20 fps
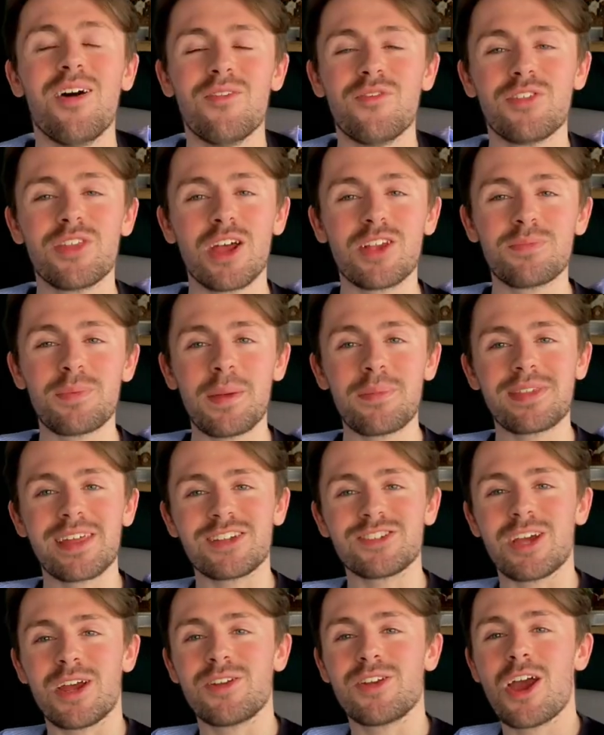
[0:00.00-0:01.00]
For those people that
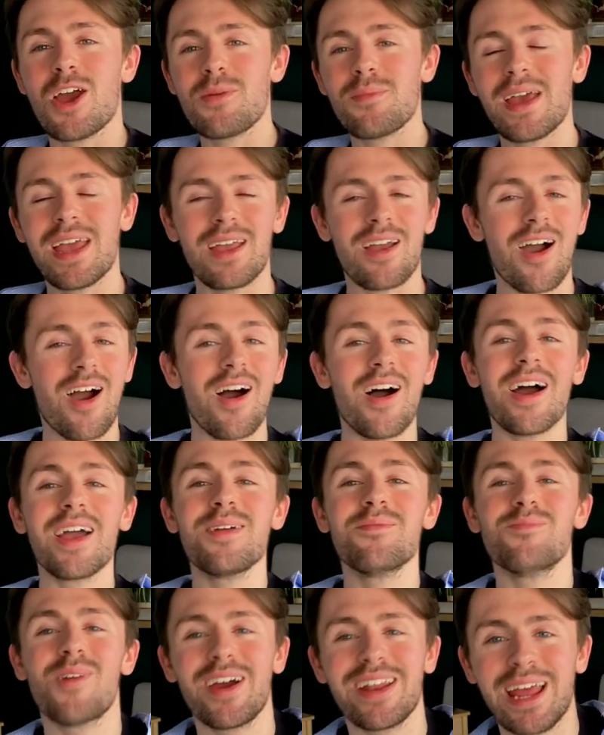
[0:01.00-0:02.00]
don't know me, hi,
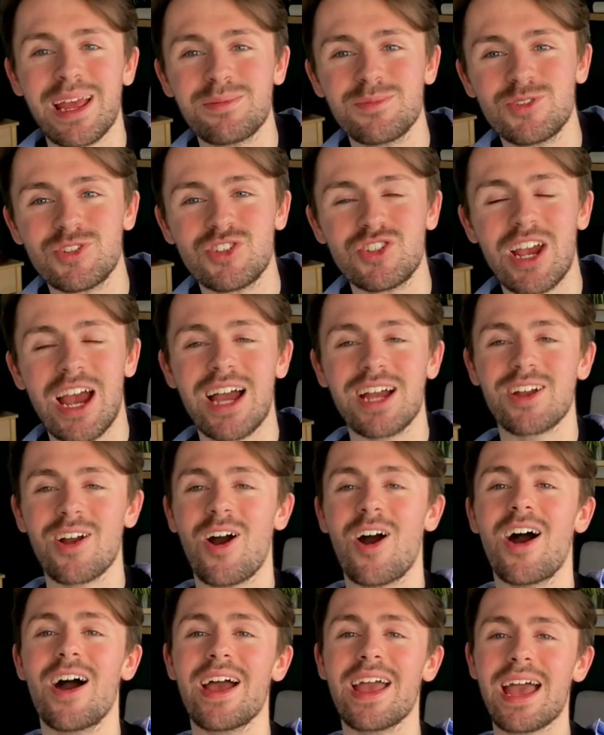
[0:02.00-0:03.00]
my name's Jack.
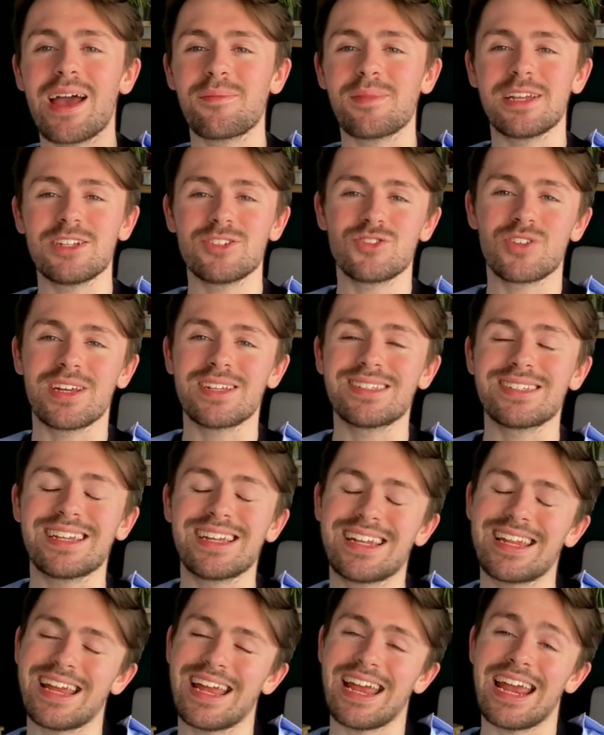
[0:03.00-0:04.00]
I am
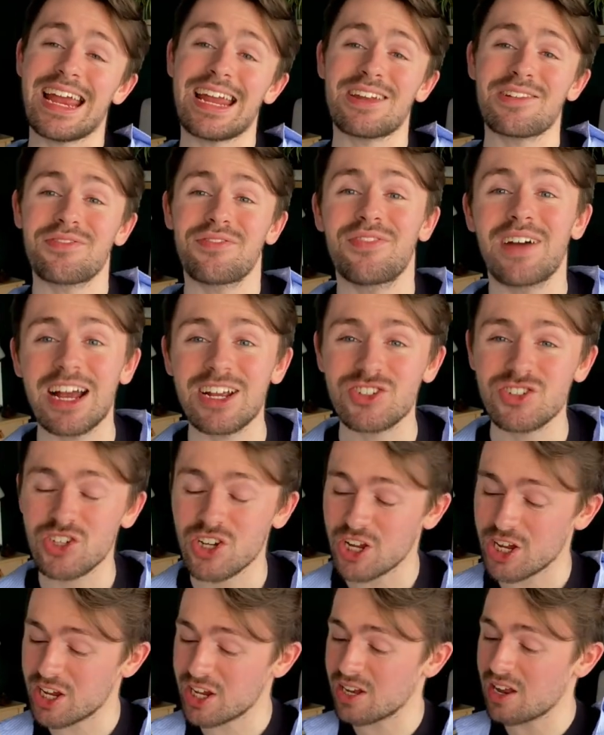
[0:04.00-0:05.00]
interested in
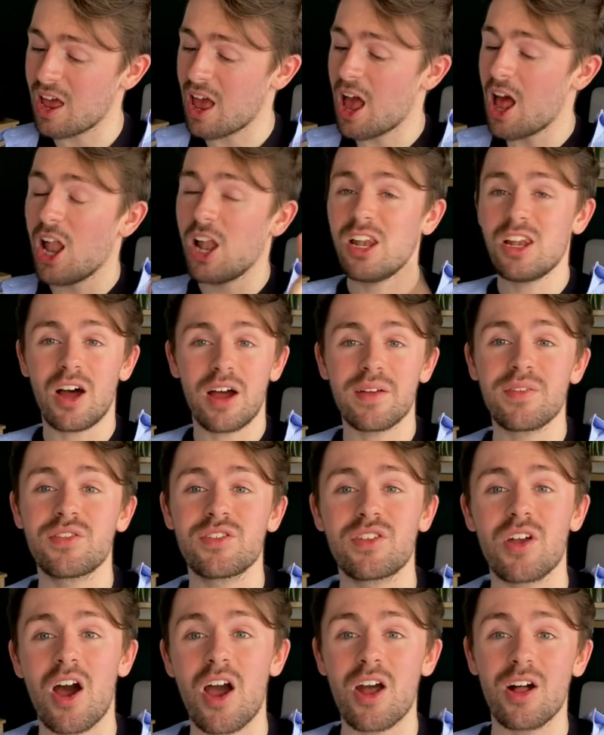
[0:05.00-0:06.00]
fashion,
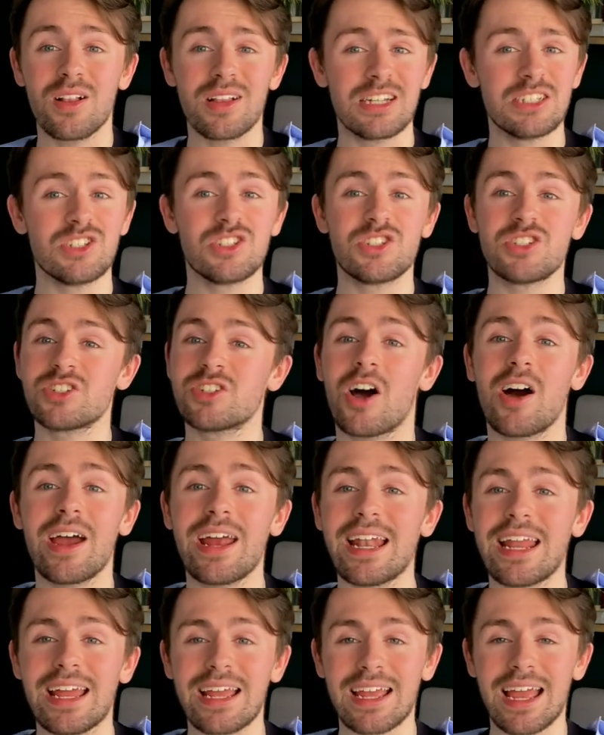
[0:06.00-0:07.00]
lifestyle and
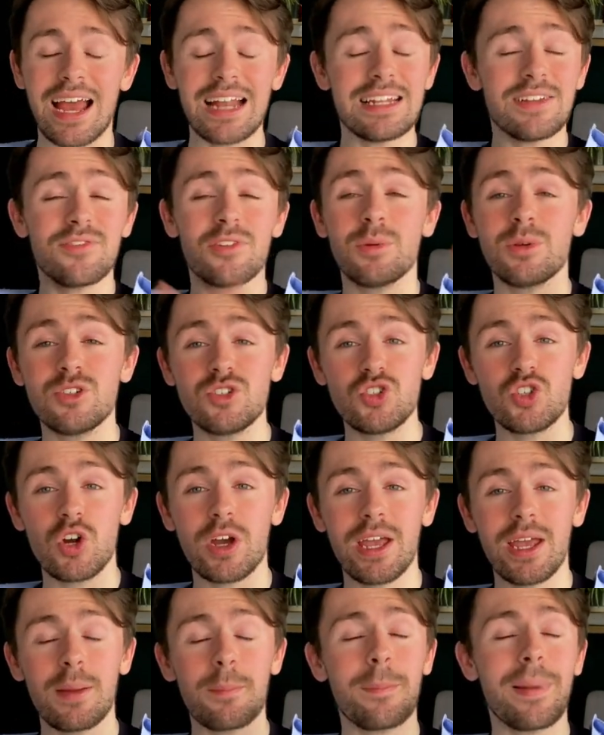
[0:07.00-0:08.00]
styling. And if you enjoy
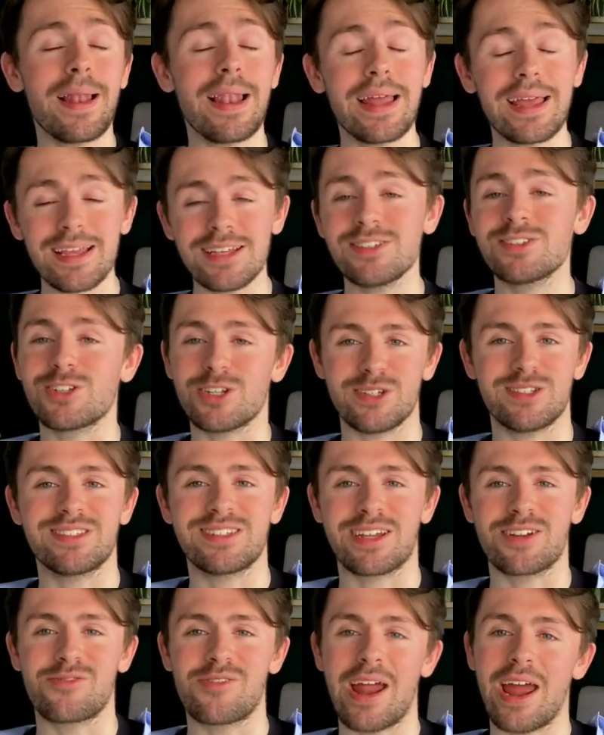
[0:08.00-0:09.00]
it, please do
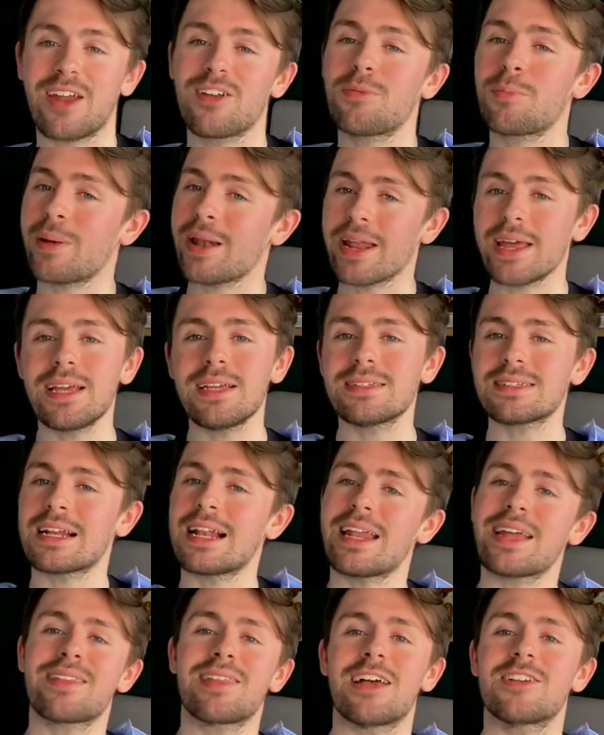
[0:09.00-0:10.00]
stick around. Please
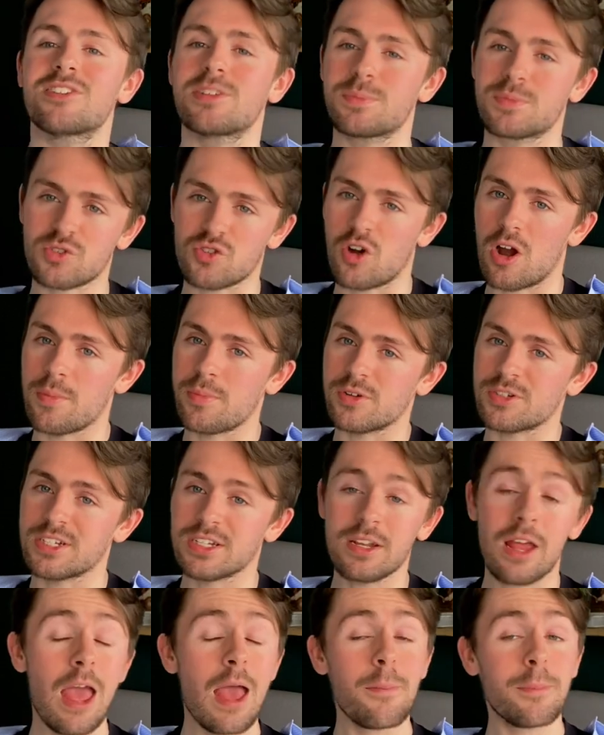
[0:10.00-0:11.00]
click that subscribe button
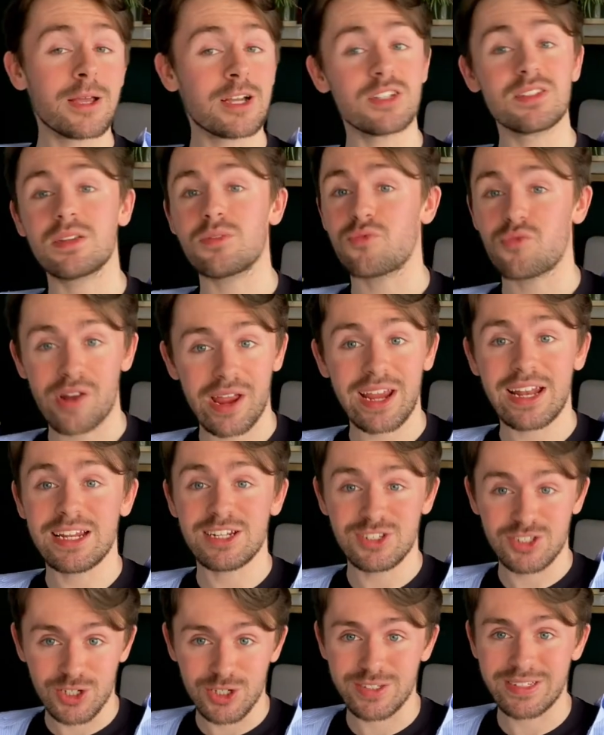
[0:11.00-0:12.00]
because it really
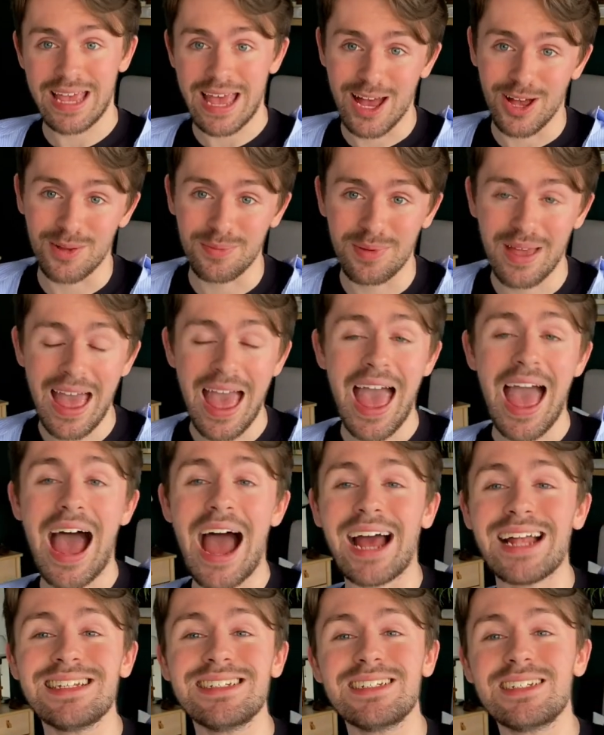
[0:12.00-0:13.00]
does help.
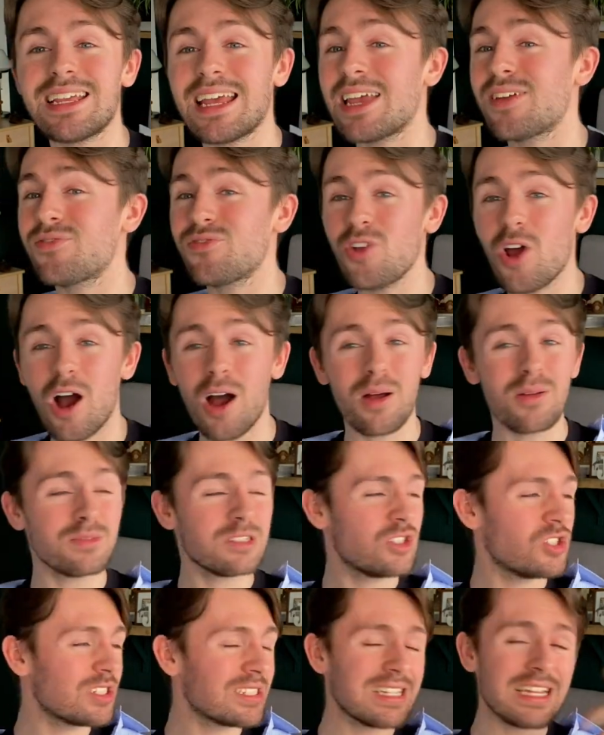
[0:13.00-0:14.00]
And if not,
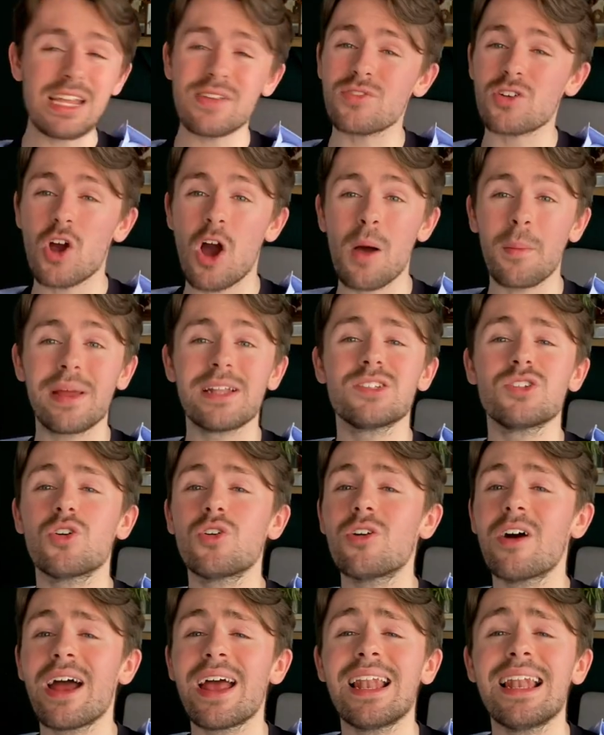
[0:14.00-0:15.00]
just leave a comment
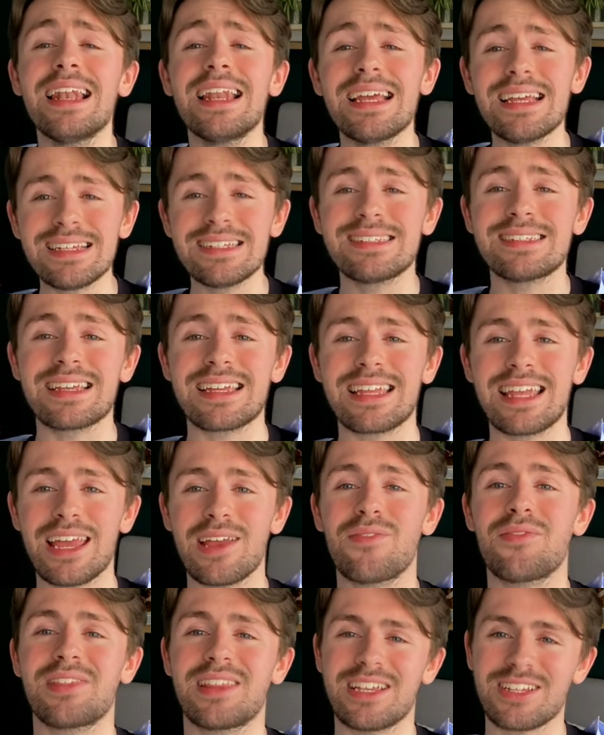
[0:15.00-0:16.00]
or at least
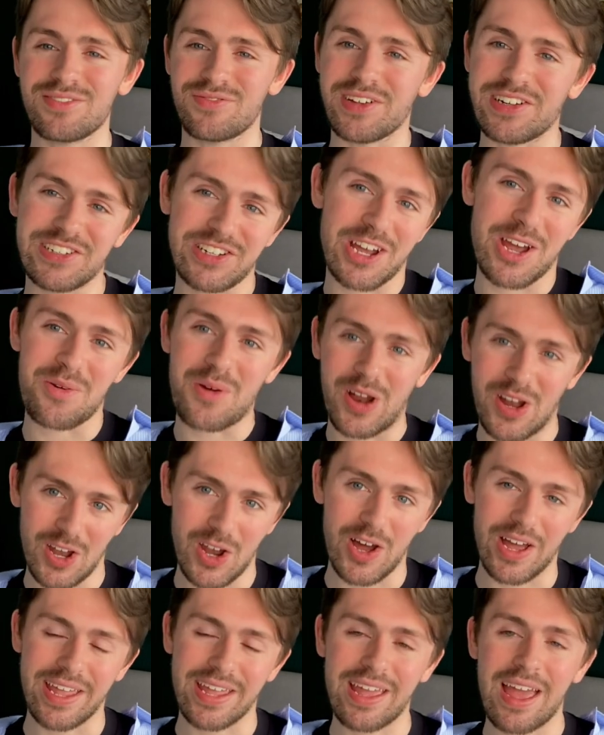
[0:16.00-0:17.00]
give this video a
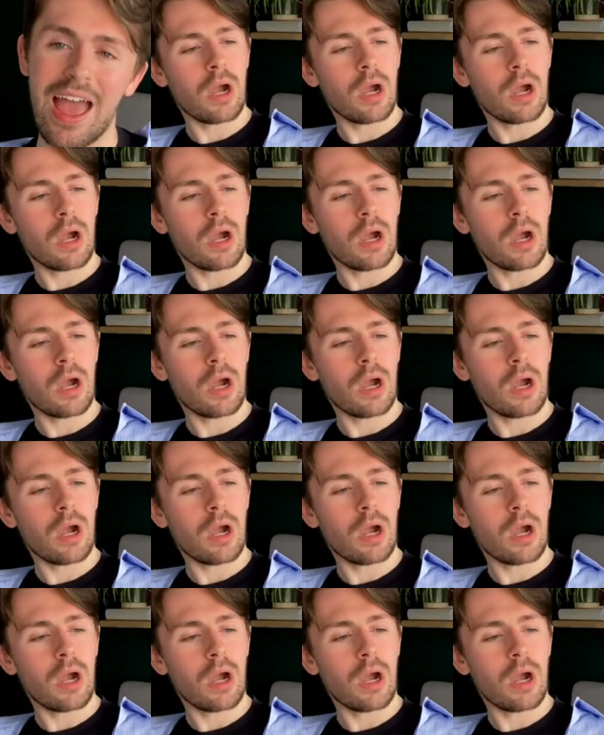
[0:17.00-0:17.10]
like.